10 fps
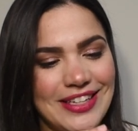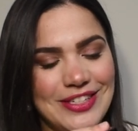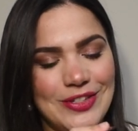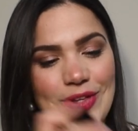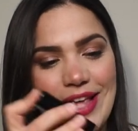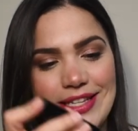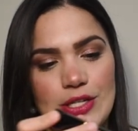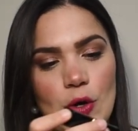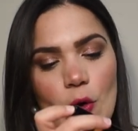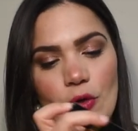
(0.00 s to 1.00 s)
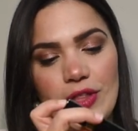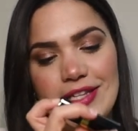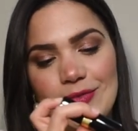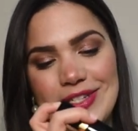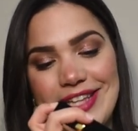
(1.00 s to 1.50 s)
So this
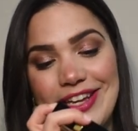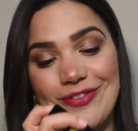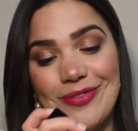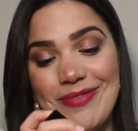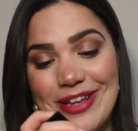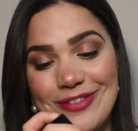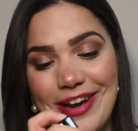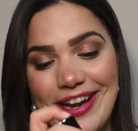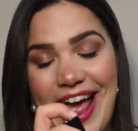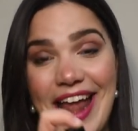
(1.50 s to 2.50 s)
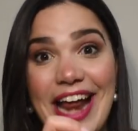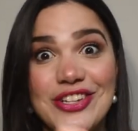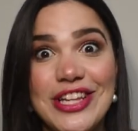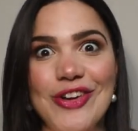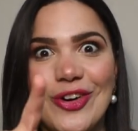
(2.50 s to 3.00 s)
was the gift from my best friend. And
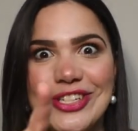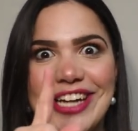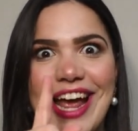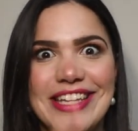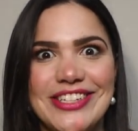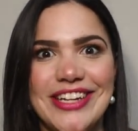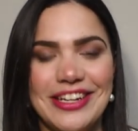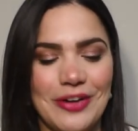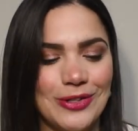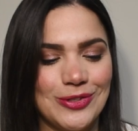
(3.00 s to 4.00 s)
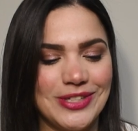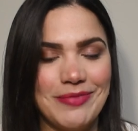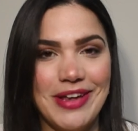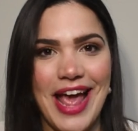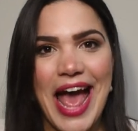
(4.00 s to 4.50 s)
actually no, she also sent
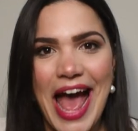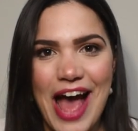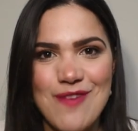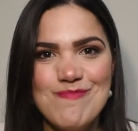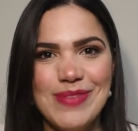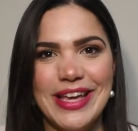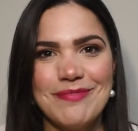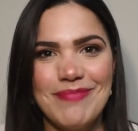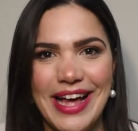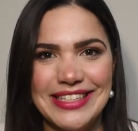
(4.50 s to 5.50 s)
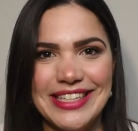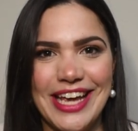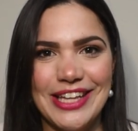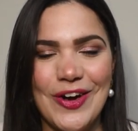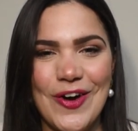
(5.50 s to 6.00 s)
me a big
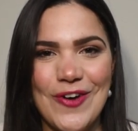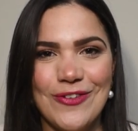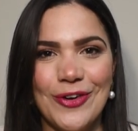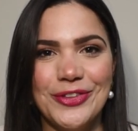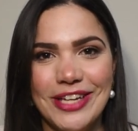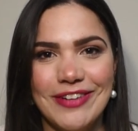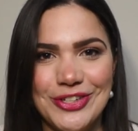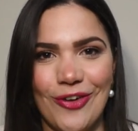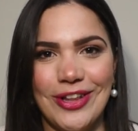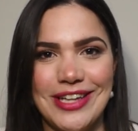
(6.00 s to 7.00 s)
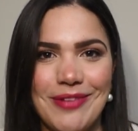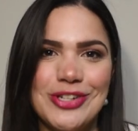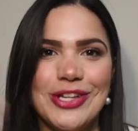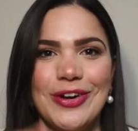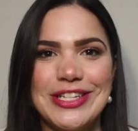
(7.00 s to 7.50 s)
basket of Godiva chocolates. I'm
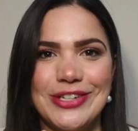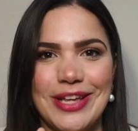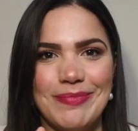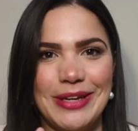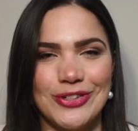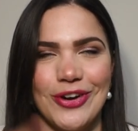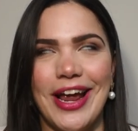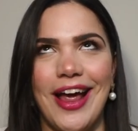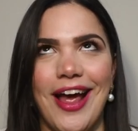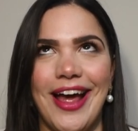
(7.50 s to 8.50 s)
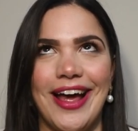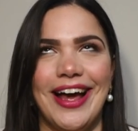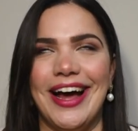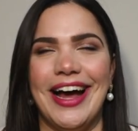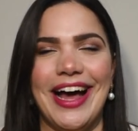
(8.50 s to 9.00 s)
actually gonna insert that picture.
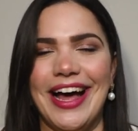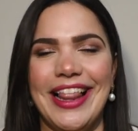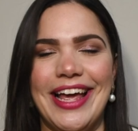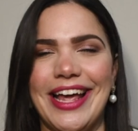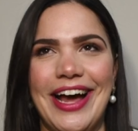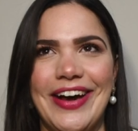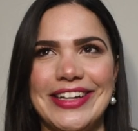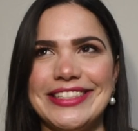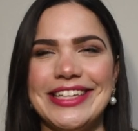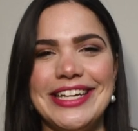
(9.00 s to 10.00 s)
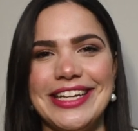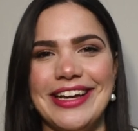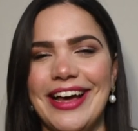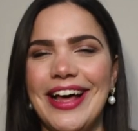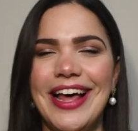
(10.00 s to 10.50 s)
Honestly,
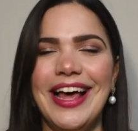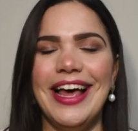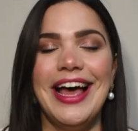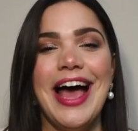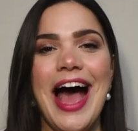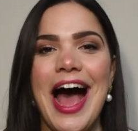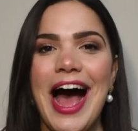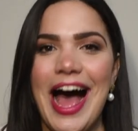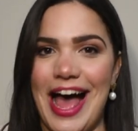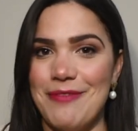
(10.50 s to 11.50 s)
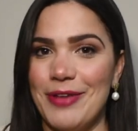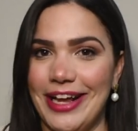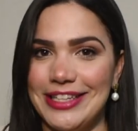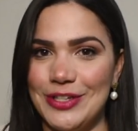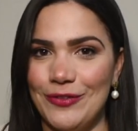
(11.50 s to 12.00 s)
I'm gonna
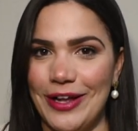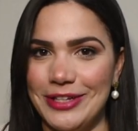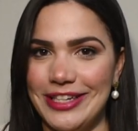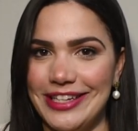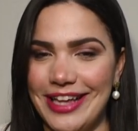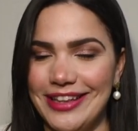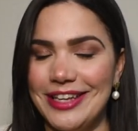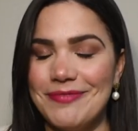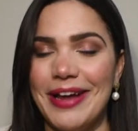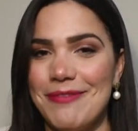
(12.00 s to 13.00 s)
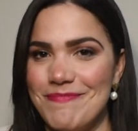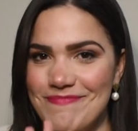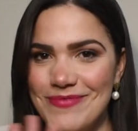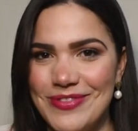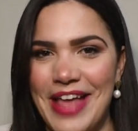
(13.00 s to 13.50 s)
get so fat eating that thing, but
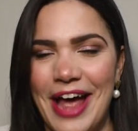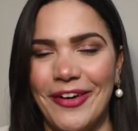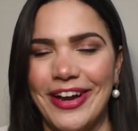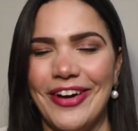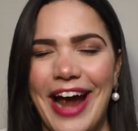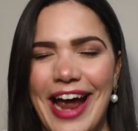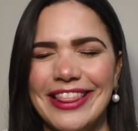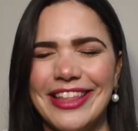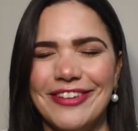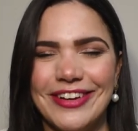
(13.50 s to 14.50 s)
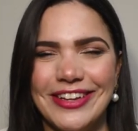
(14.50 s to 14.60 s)
I don't care. I love